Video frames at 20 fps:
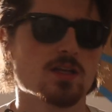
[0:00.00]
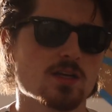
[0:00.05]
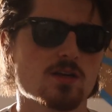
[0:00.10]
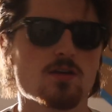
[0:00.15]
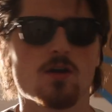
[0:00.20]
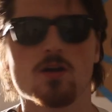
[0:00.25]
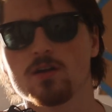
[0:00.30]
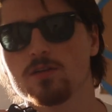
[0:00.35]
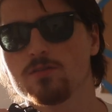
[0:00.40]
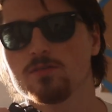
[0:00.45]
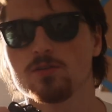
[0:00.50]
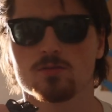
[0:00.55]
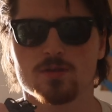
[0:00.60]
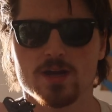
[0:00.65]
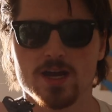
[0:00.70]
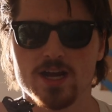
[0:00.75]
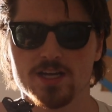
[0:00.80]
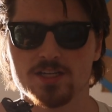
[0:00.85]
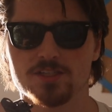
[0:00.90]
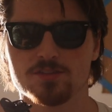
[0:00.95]
carnival
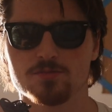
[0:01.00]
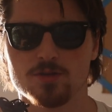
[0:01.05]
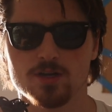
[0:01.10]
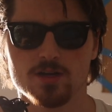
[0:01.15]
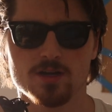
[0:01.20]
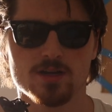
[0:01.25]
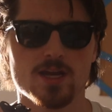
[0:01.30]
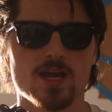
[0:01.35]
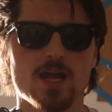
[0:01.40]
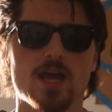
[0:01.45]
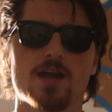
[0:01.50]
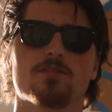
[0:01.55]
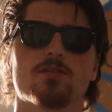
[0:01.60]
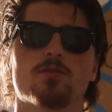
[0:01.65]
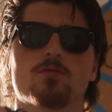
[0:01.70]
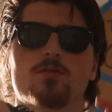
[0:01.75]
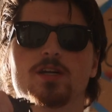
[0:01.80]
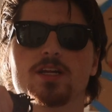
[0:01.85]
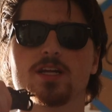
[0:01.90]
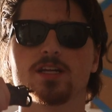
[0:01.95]
rides where
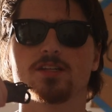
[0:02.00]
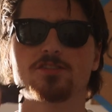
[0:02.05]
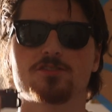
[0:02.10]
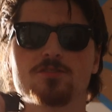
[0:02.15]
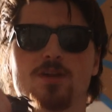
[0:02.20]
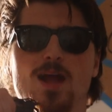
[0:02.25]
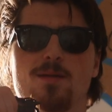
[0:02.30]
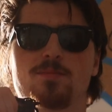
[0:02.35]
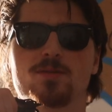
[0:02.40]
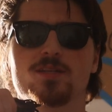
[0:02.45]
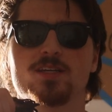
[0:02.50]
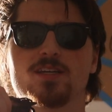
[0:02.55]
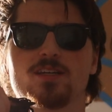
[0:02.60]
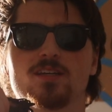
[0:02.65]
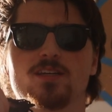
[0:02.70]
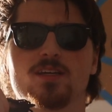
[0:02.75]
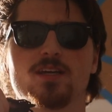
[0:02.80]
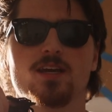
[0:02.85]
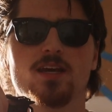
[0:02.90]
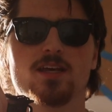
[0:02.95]
everyone gets strapped
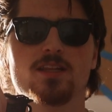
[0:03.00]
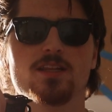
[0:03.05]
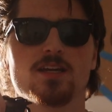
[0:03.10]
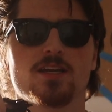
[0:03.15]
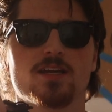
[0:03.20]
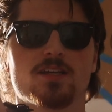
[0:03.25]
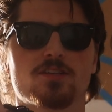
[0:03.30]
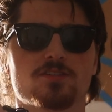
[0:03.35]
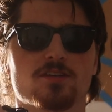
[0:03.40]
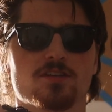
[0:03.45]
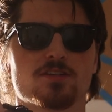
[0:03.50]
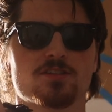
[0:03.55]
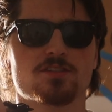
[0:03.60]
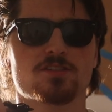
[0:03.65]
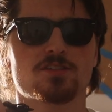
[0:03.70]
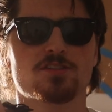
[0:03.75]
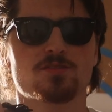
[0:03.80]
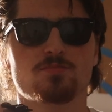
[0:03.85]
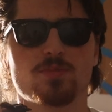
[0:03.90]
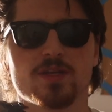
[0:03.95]
in and then it starts
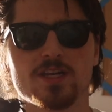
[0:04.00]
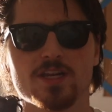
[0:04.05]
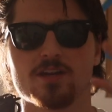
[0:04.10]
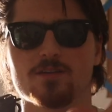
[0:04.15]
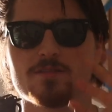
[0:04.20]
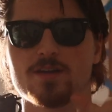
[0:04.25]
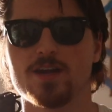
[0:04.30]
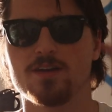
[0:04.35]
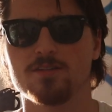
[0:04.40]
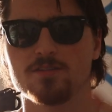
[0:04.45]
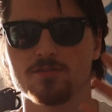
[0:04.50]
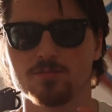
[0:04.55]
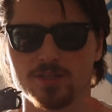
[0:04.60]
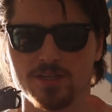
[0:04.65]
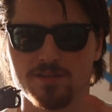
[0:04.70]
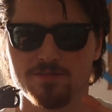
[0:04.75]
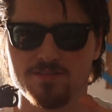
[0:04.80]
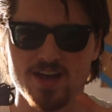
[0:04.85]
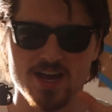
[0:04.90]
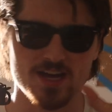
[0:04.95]
spinning around
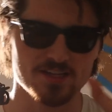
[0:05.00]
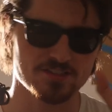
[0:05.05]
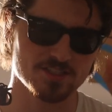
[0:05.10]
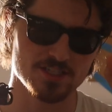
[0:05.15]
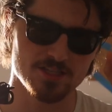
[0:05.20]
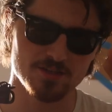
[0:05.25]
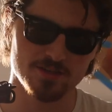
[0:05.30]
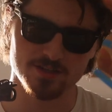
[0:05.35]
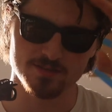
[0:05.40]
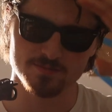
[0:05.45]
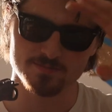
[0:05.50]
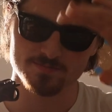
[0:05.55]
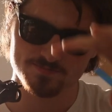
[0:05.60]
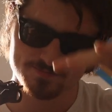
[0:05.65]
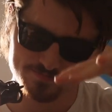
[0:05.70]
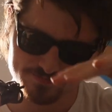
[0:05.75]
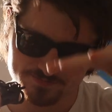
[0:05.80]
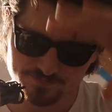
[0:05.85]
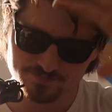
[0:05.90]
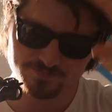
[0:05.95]
really fast and you
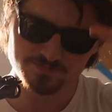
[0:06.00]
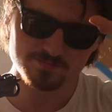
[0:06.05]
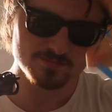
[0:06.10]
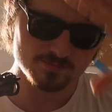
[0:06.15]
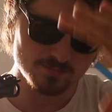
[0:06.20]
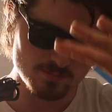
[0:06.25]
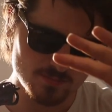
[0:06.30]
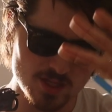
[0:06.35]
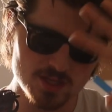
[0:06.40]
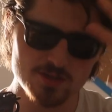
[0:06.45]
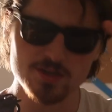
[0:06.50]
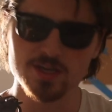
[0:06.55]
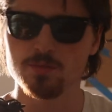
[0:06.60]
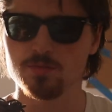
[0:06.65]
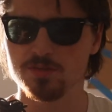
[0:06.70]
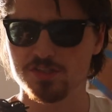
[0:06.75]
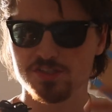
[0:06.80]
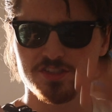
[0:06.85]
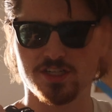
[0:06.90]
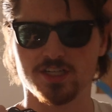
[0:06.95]

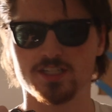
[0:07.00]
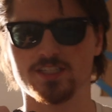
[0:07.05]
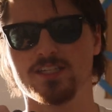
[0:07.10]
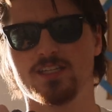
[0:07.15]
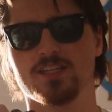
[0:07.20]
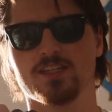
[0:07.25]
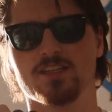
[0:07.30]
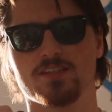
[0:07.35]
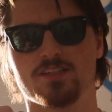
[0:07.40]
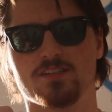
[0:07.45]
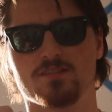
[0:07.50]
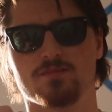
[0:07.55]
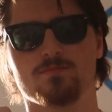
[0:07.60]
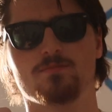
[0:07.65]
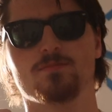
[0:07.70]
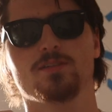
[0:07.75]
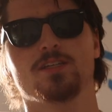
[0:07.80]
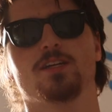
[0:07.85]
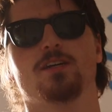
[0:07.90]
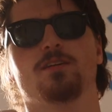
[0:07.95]
get sucked into the
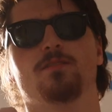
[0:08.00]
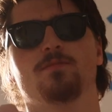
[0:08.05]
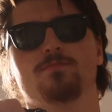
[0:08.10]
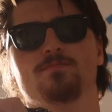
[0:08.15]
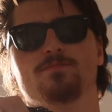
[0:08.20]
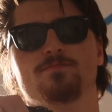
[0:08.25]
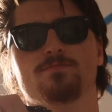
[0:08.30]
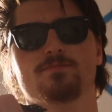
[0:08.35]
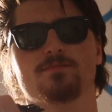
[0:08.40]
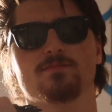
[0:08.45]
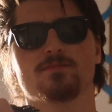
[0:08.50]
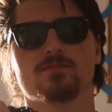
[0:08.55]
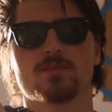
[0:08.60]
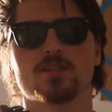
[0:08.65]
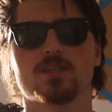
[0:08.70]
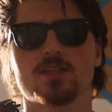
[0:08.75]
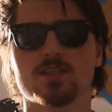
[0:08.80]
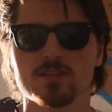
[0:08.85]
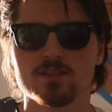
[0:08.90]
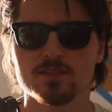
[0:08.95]

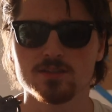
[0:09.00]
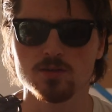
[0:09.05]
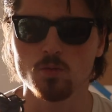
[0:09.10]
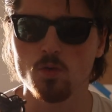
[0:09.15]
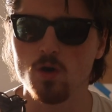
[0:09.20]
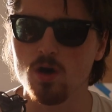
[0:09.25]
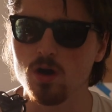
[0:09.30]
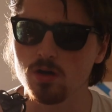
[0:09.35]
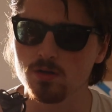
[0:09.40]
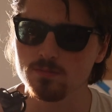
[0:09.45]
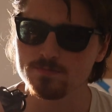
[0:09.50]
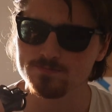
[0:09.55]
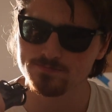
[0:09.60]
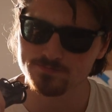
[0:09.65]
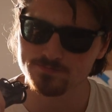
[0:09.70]
wall.